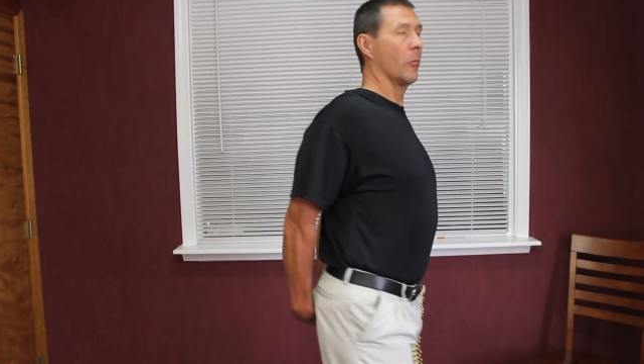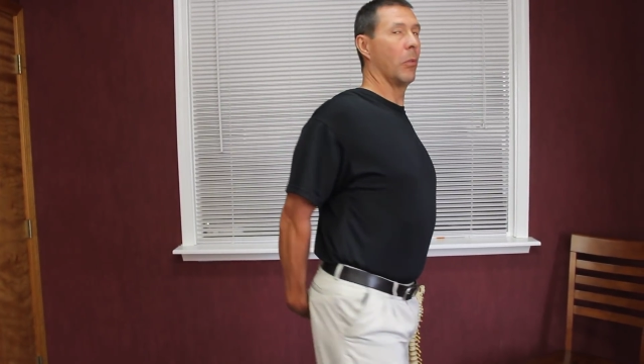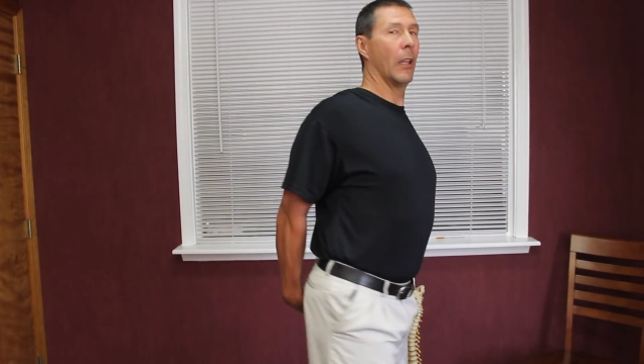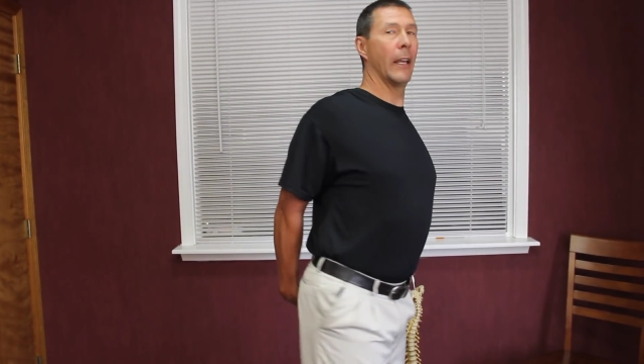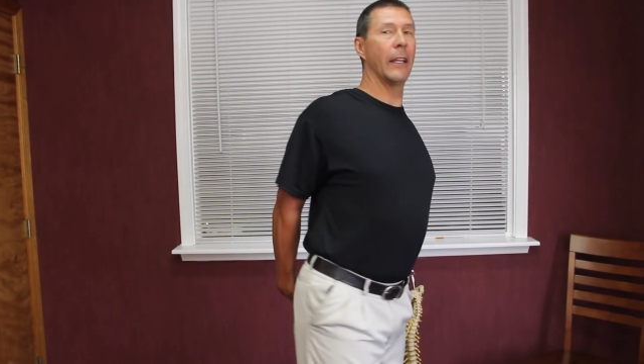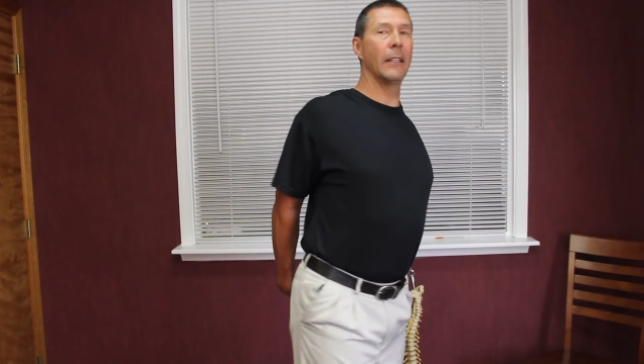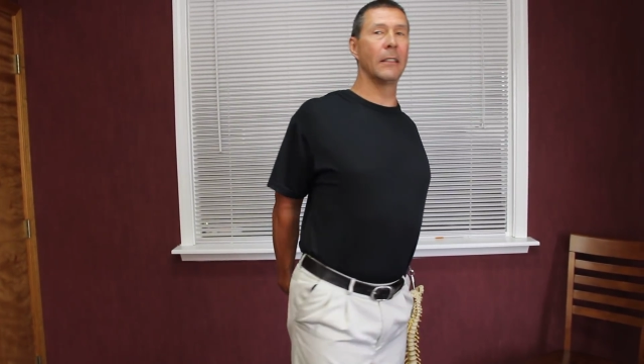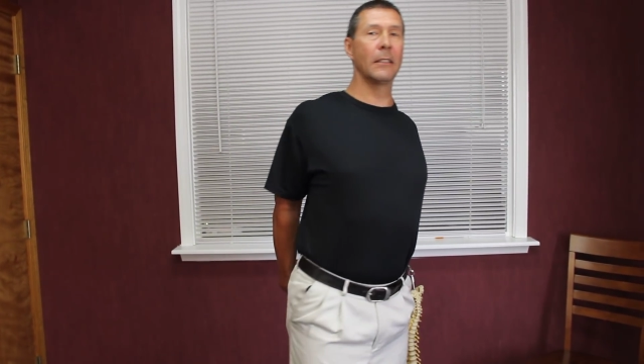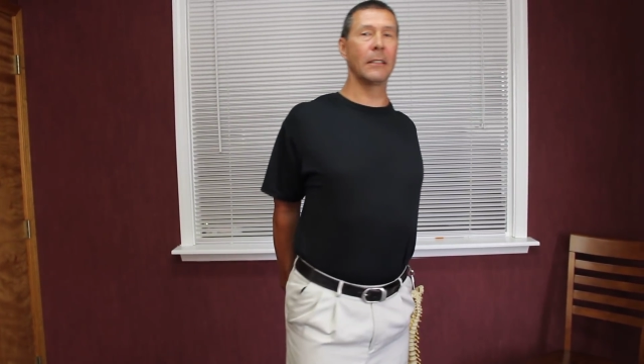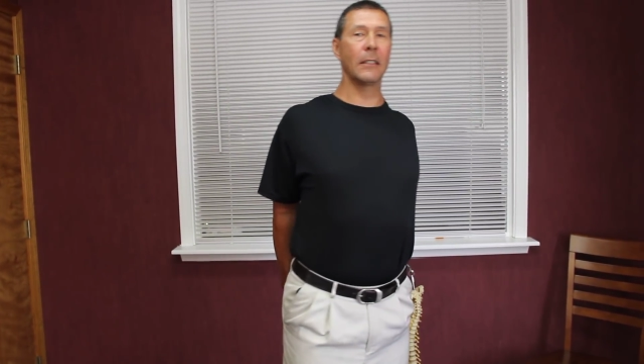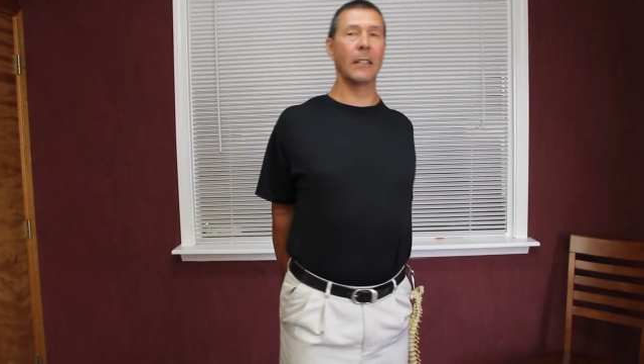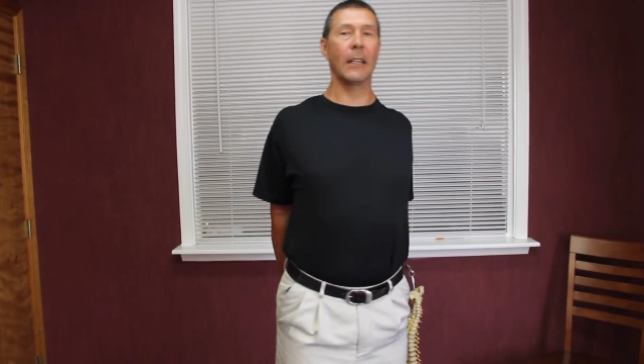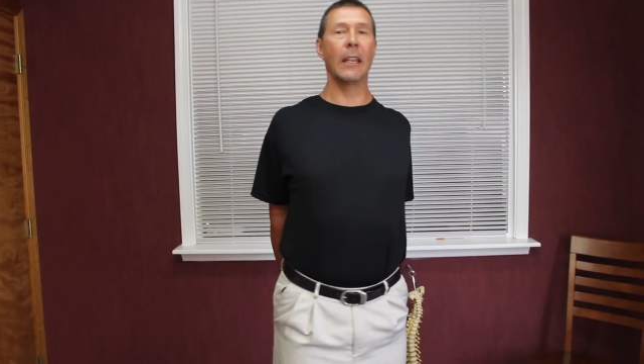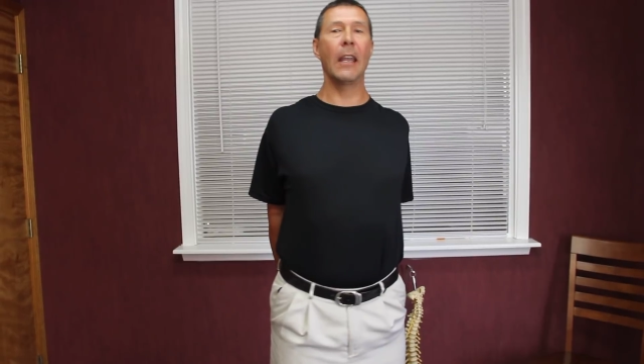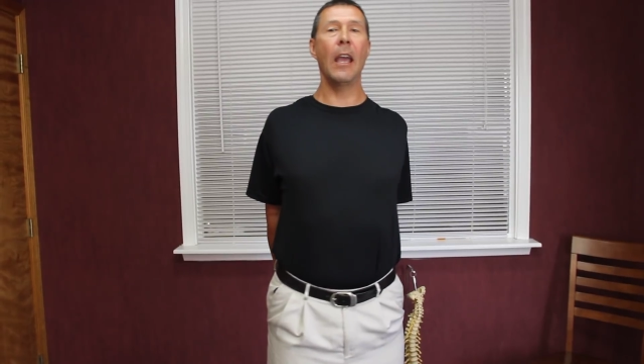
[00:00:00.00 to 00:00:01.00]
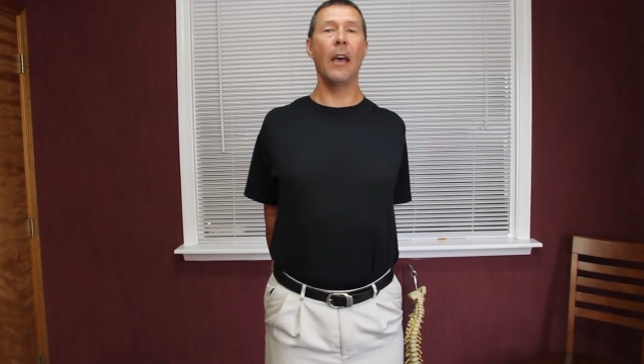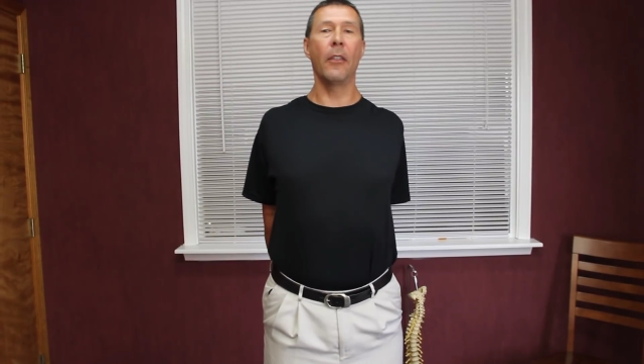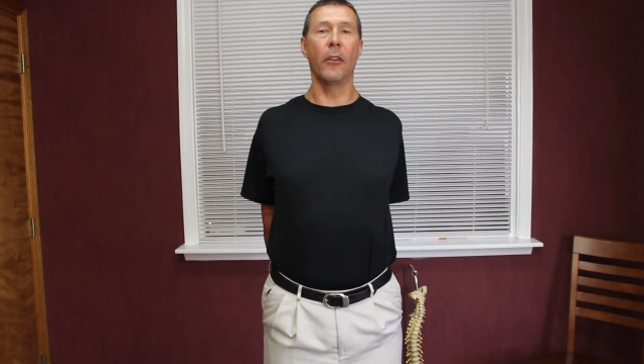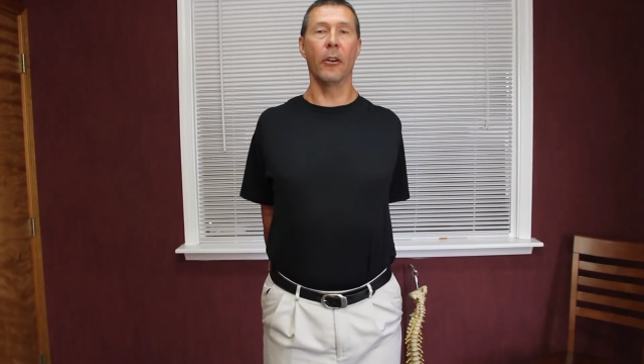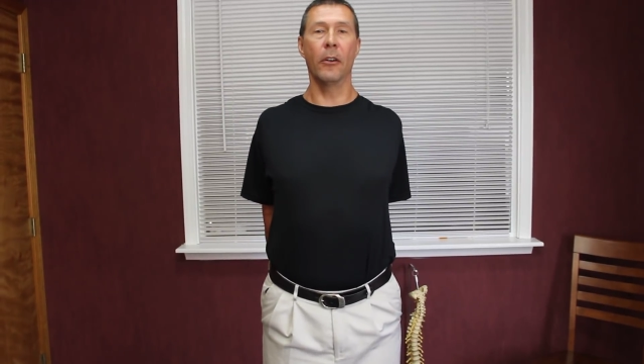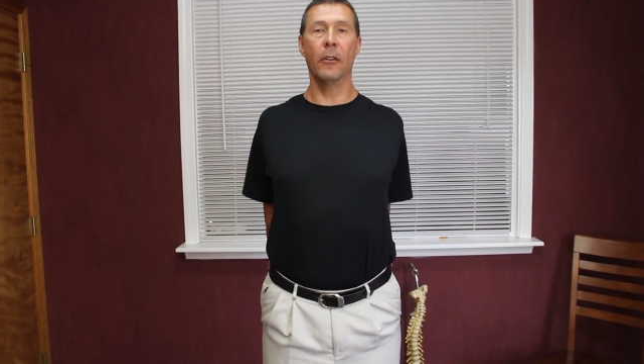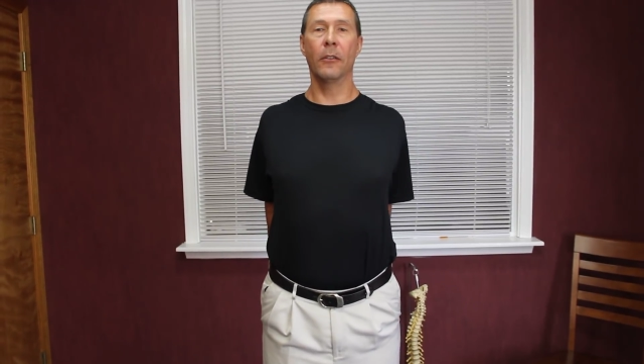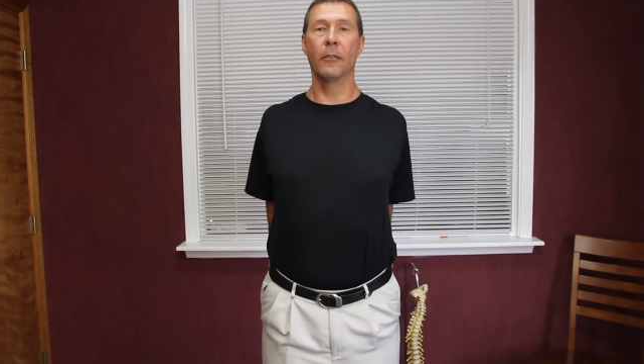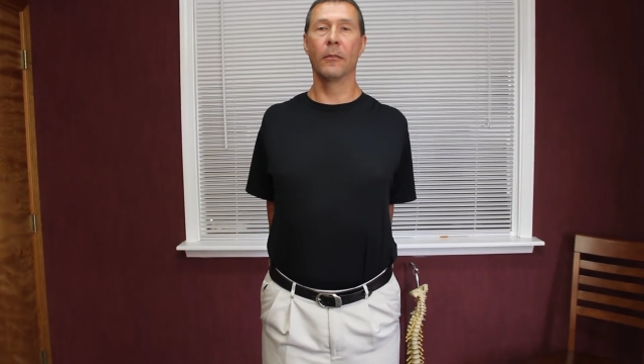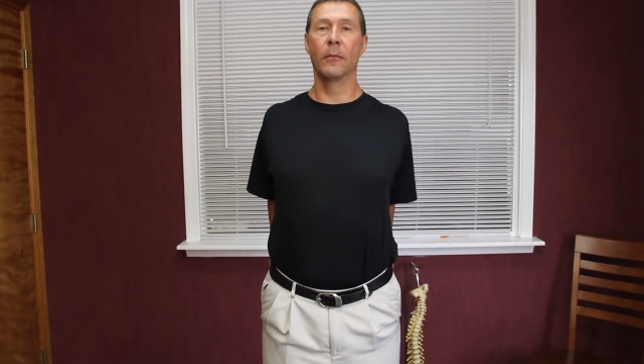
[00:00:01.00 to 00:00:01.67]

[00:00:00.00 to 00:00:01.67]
blades together